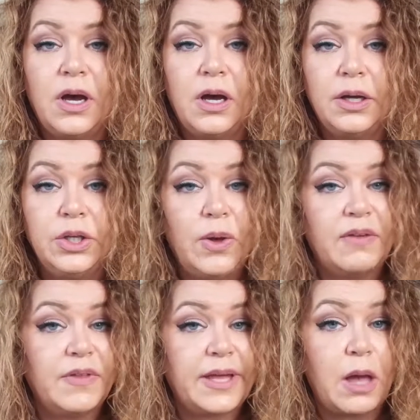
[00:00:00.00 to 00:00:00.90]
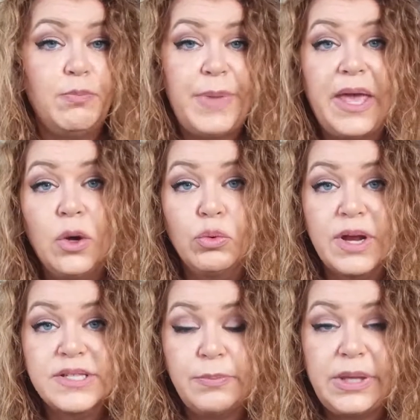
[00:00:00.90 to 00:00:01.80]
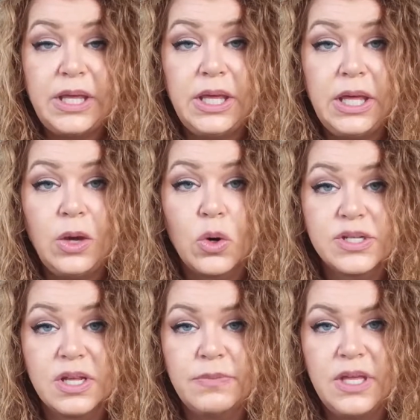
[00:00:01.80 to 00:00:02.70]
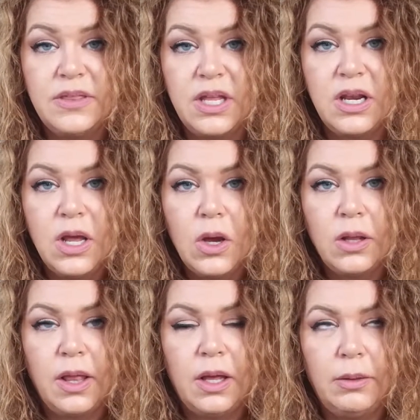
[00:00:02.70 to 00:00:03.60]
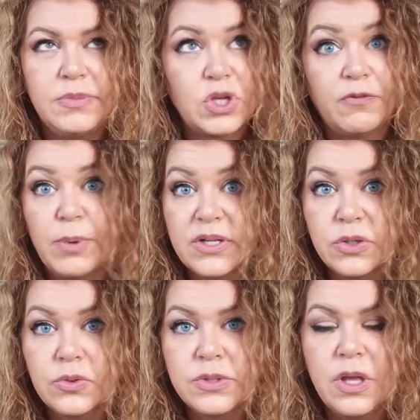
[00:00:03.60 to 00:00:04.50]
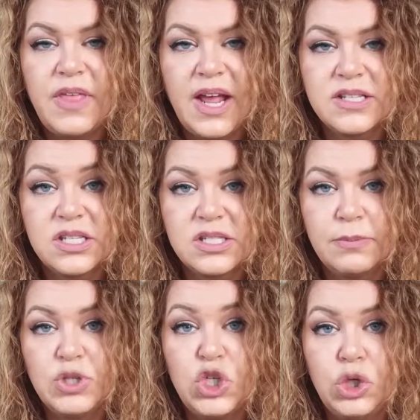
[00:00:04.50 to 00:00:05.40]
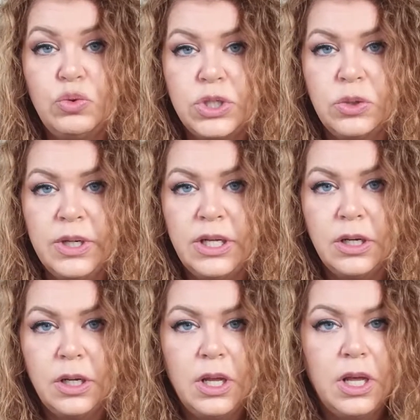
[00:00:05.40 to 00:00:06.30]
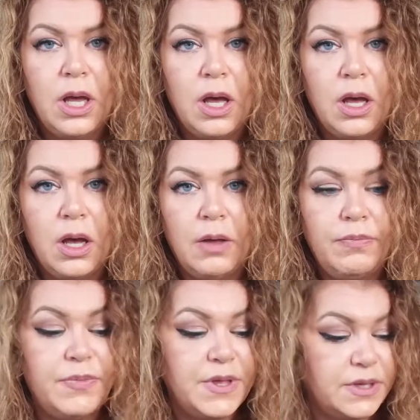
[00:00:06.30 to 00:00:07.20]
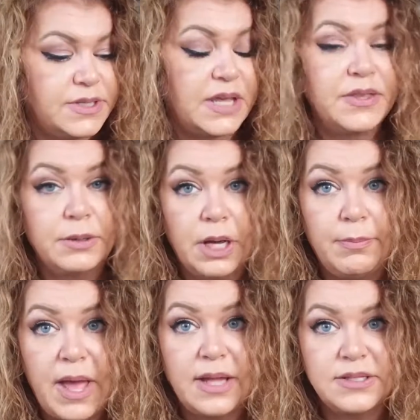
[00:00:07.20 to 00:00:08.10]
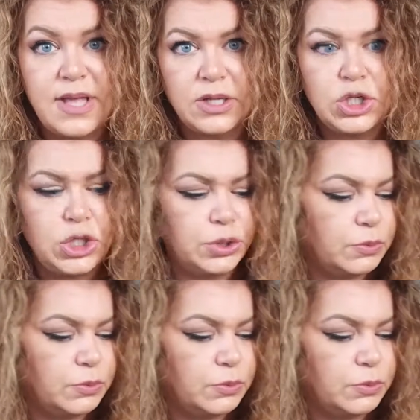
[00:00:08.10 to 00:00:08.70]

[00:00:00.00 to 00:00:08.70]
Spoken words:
you have like a bagel recipe or something that, soft pretzels, that has some chew to it, the xanthan gum adds that chew.